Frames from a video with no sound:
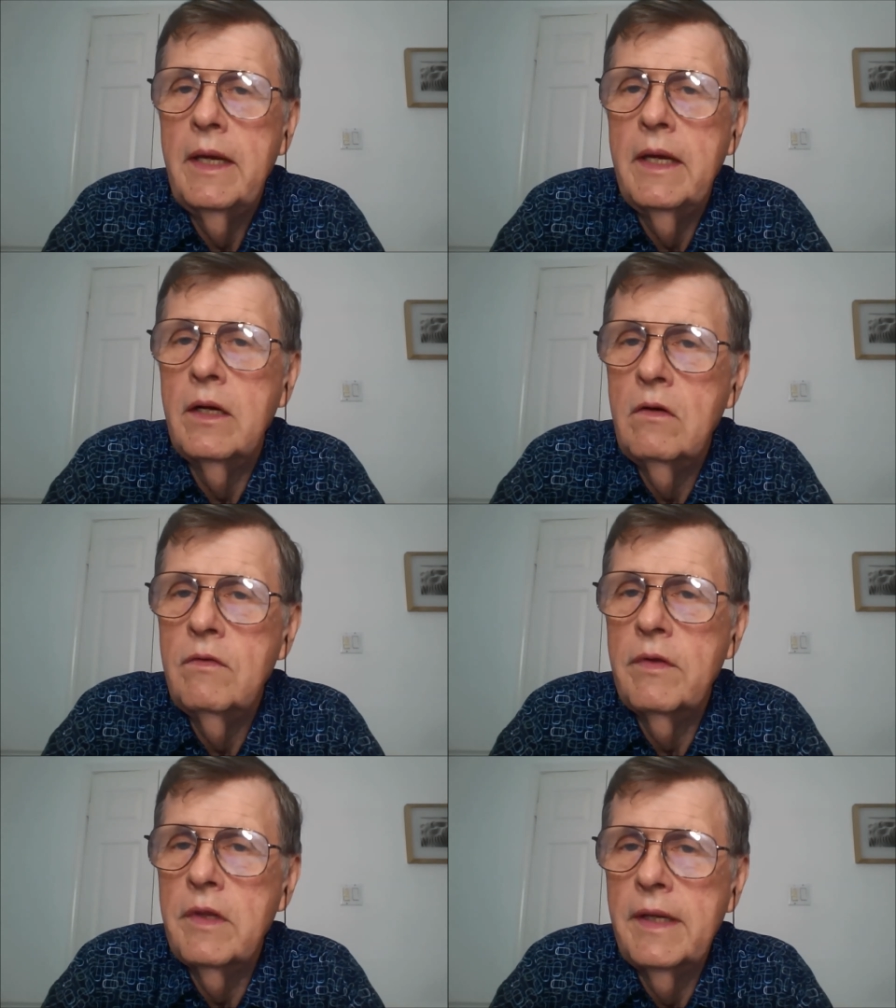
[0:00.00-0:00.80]
and
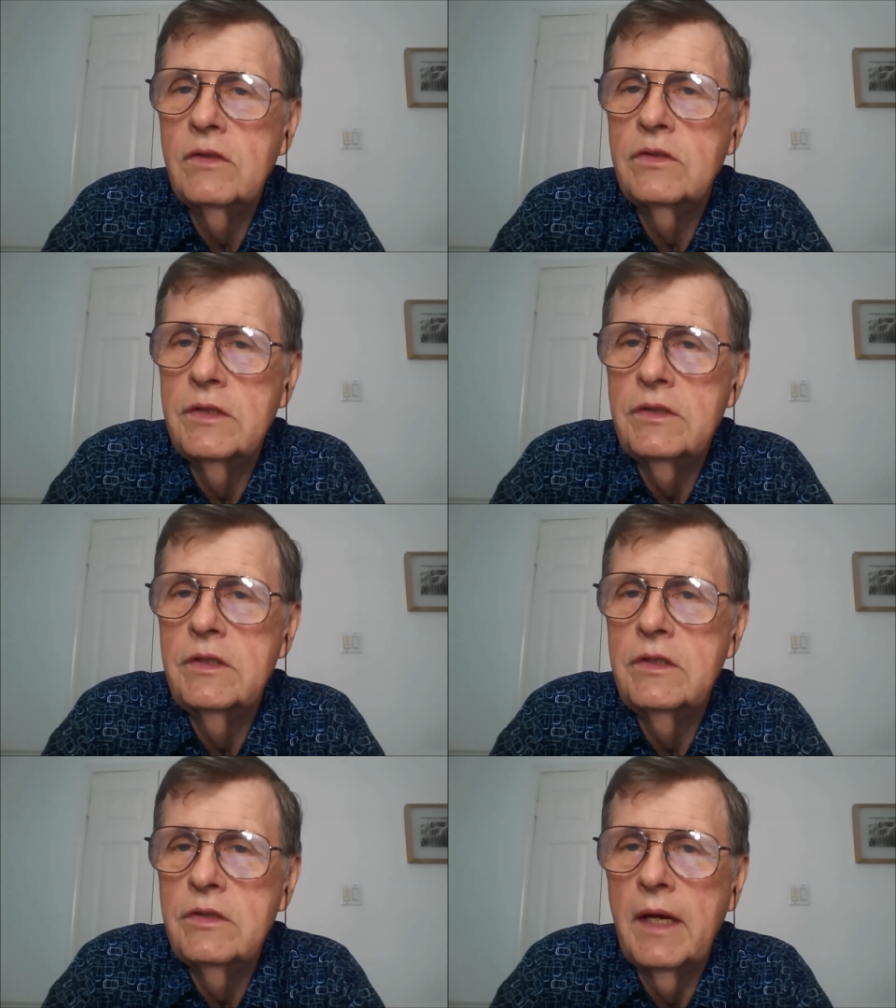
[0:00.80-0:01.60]
over the next
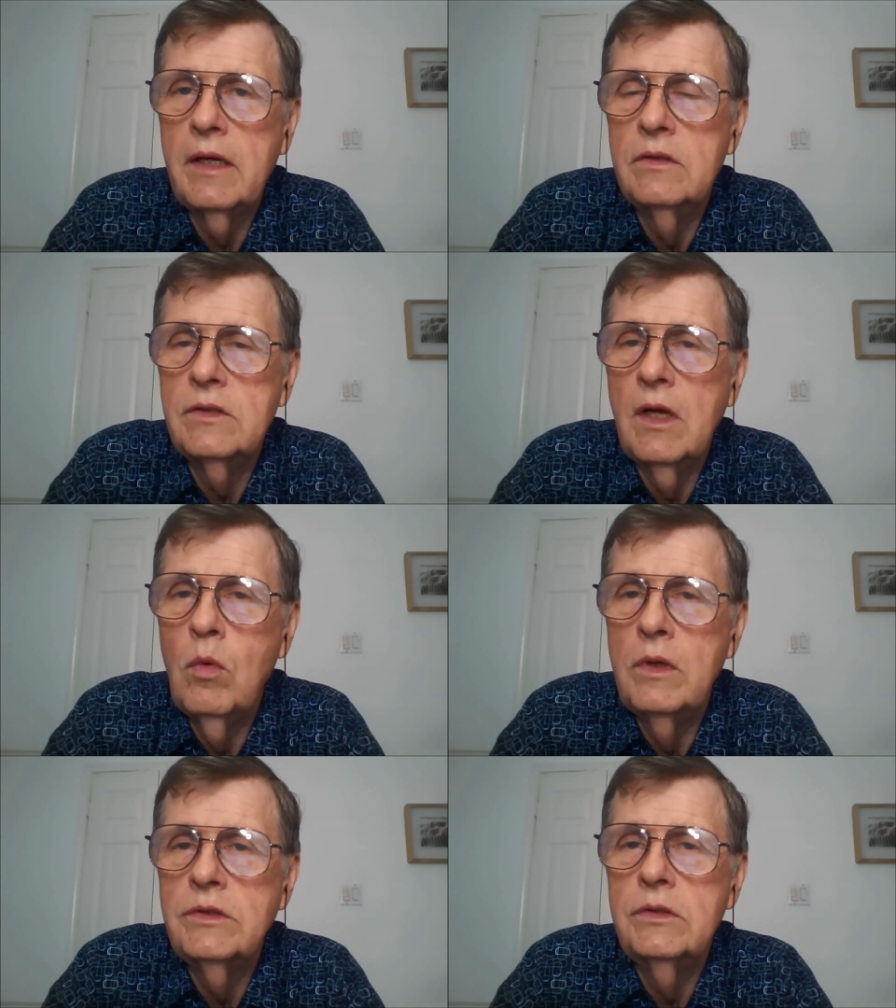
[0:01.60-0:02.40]
60 seconds, I
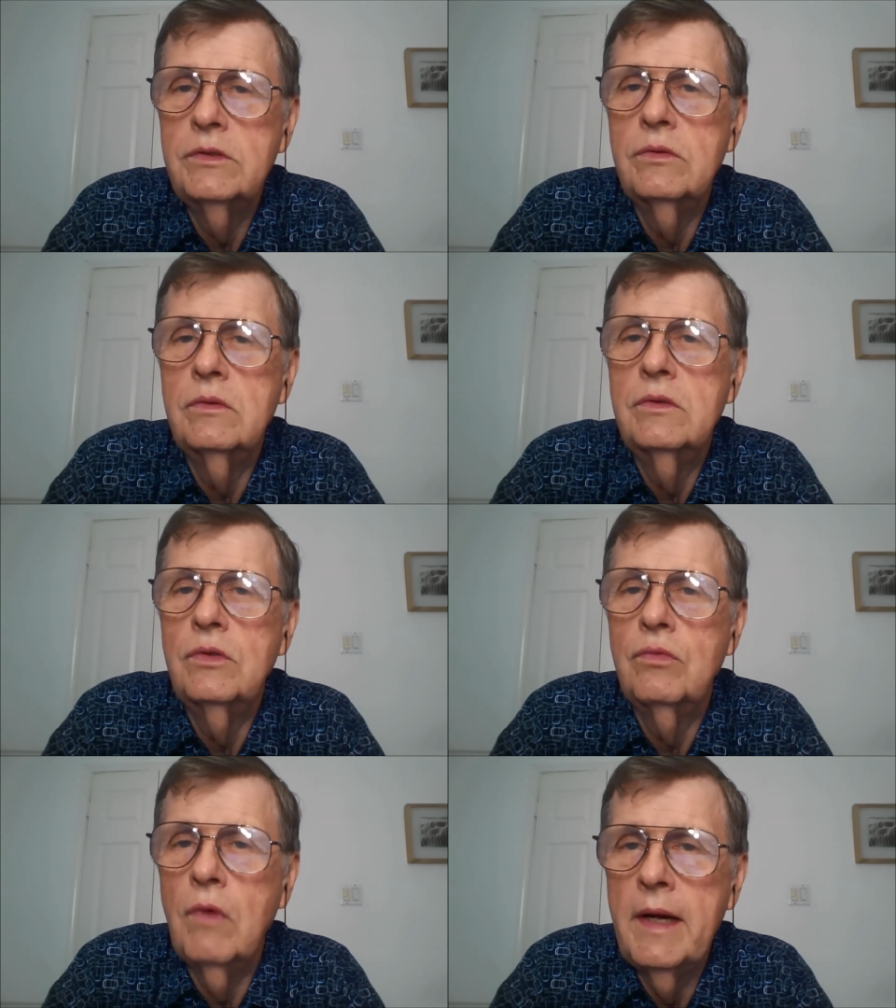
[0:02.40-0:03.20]
want you
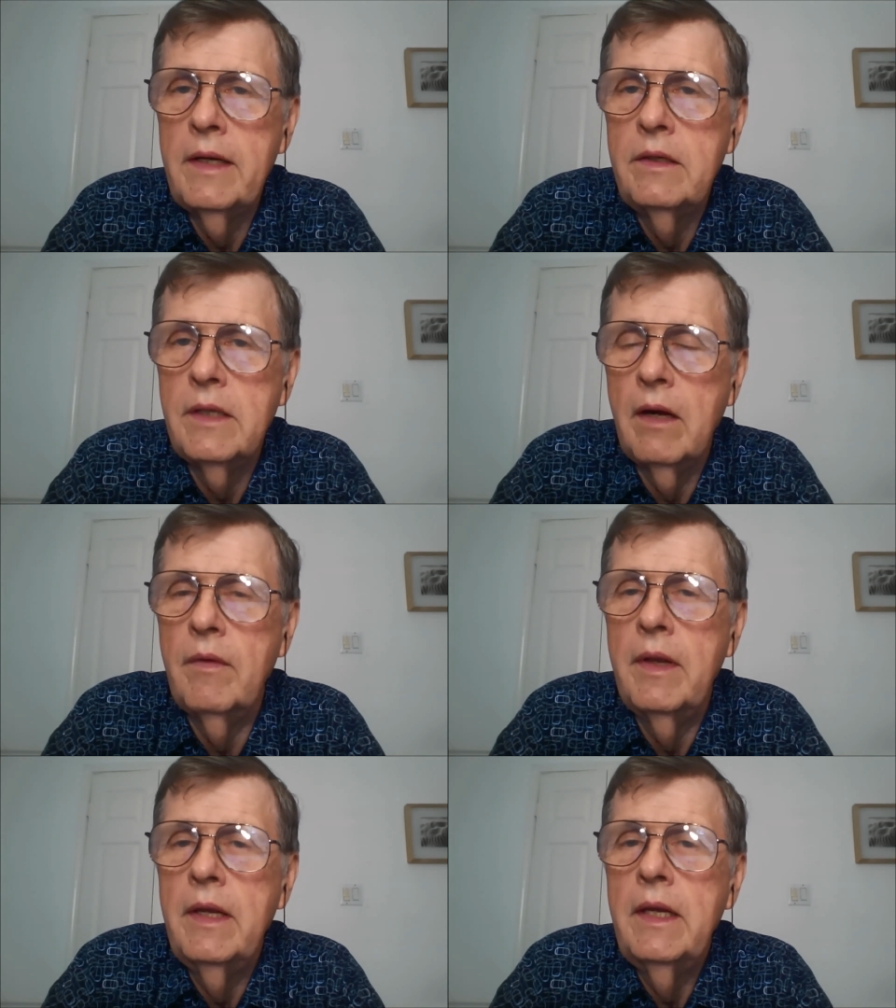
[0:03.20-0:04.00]
to write
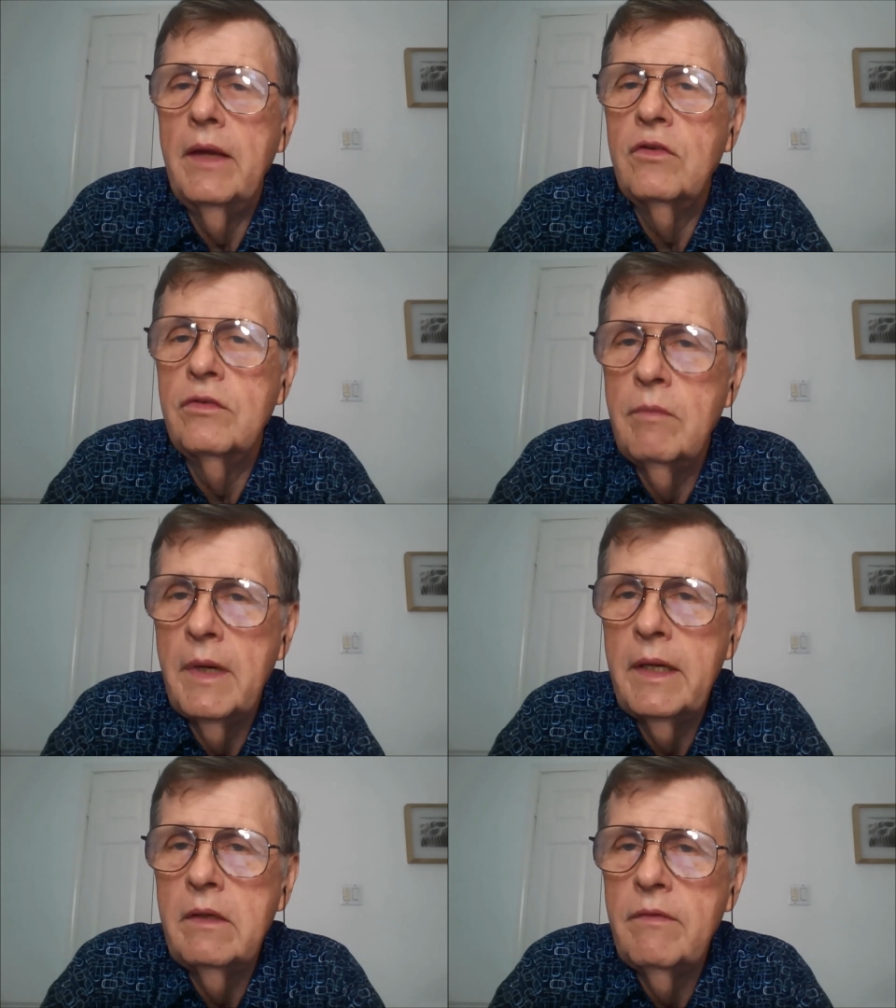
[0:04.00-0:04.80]
down as
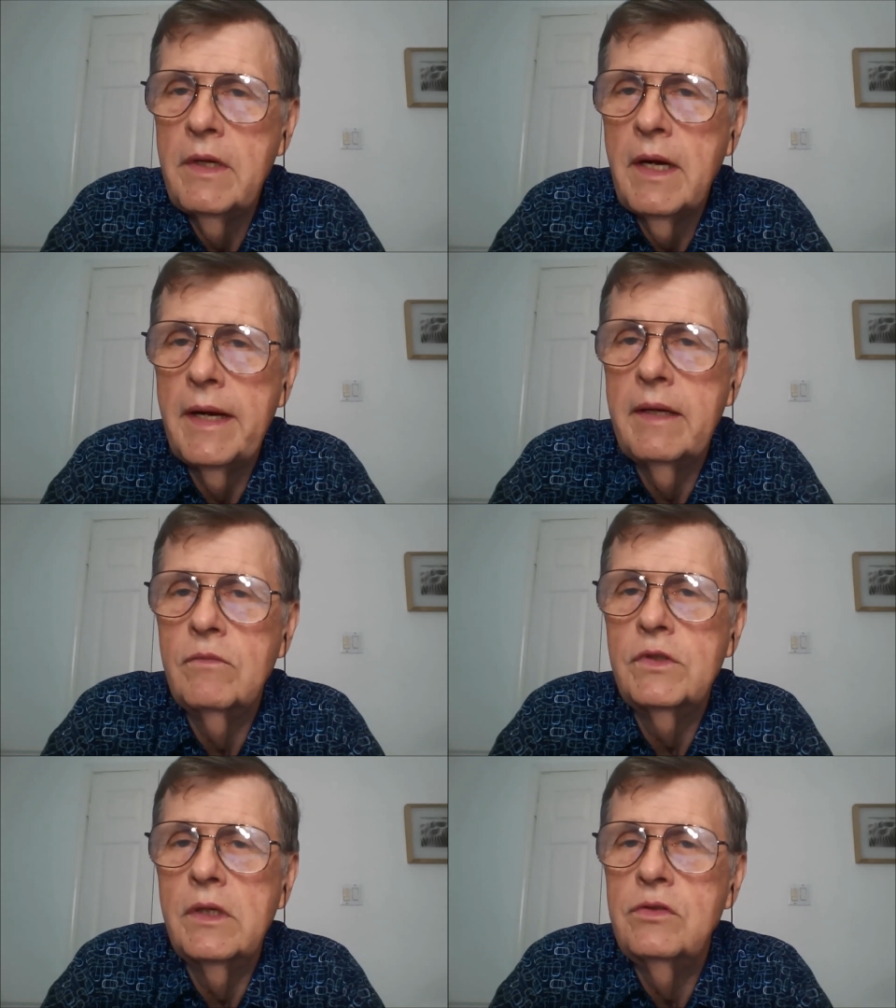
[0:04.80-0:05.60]
many of the
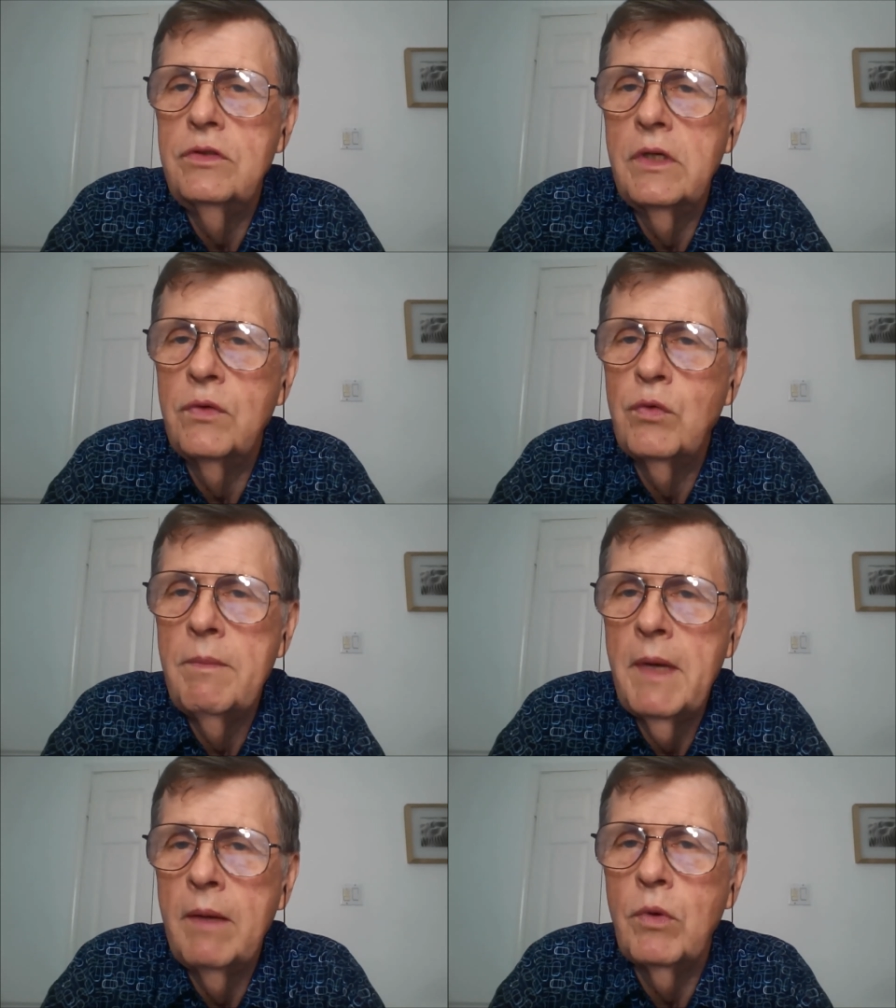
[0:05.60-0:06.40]
items as you can
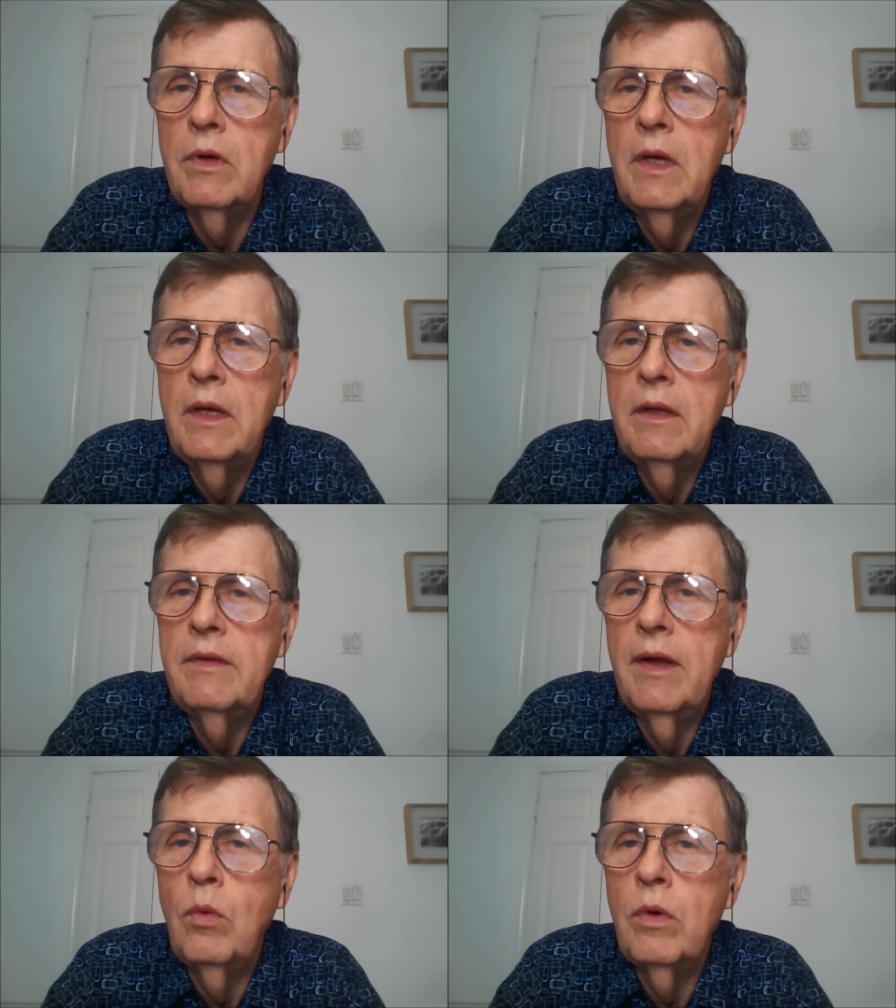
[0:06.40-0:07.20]
remember
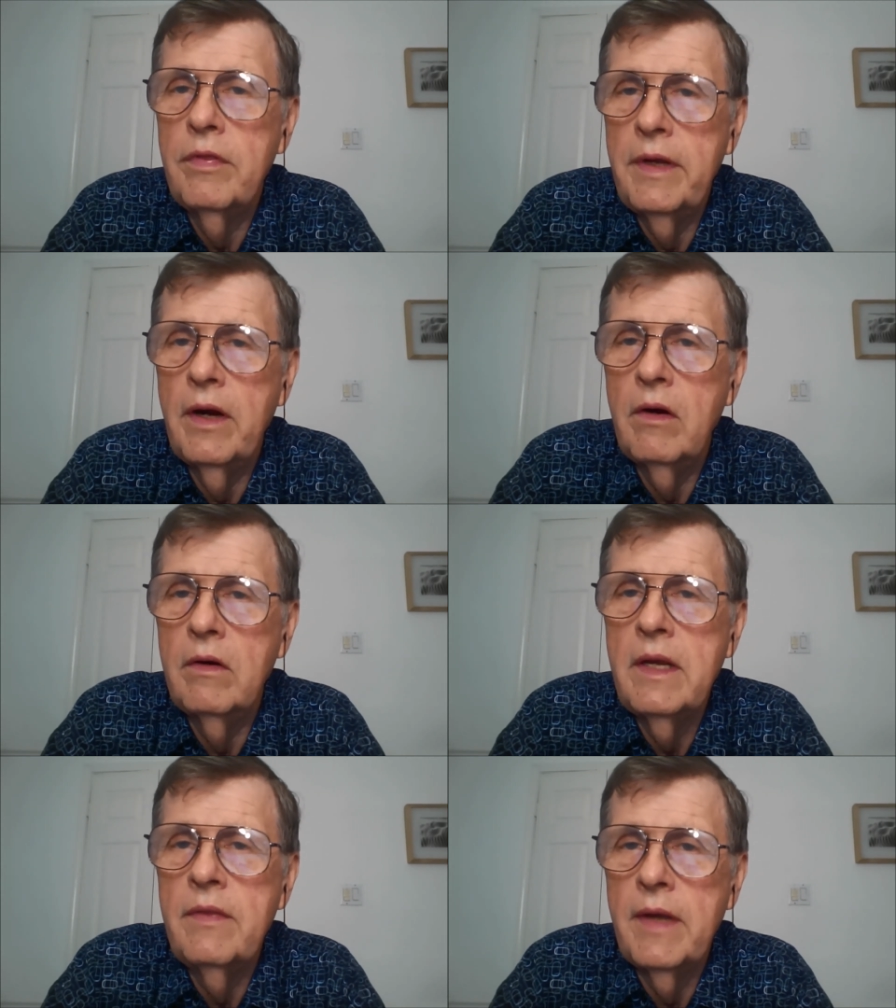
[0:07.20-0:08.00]
that were
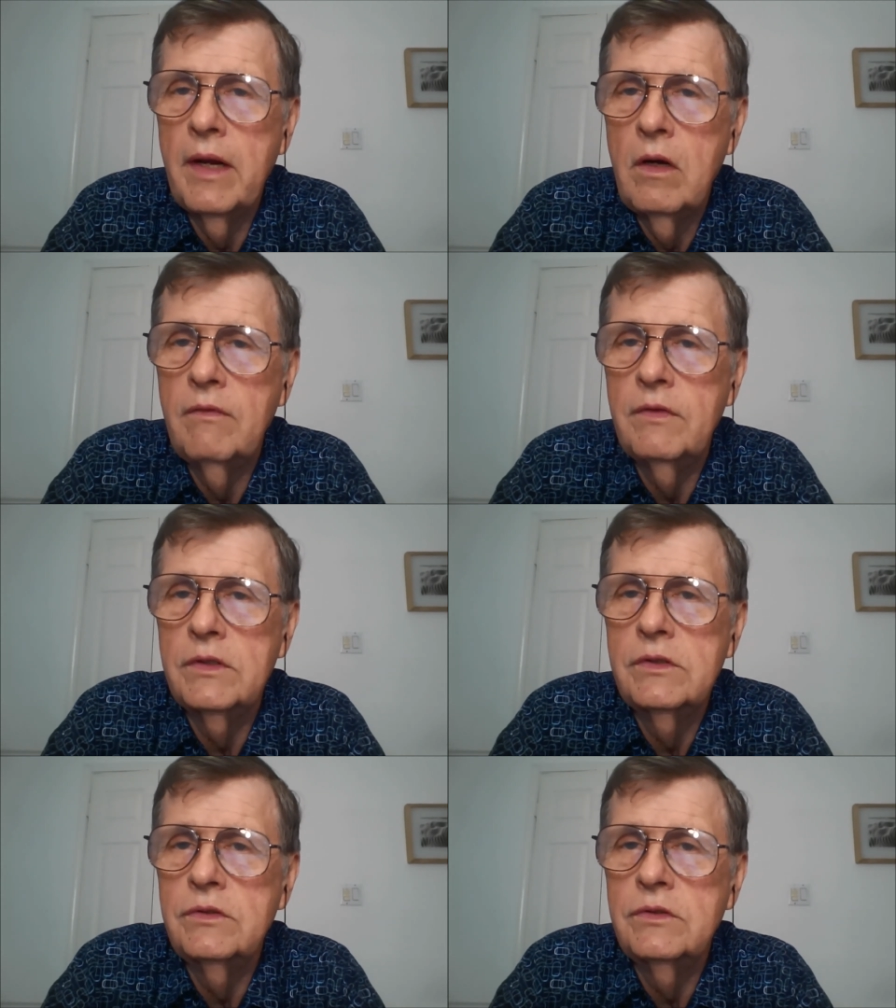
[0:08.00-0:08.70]
there in that office.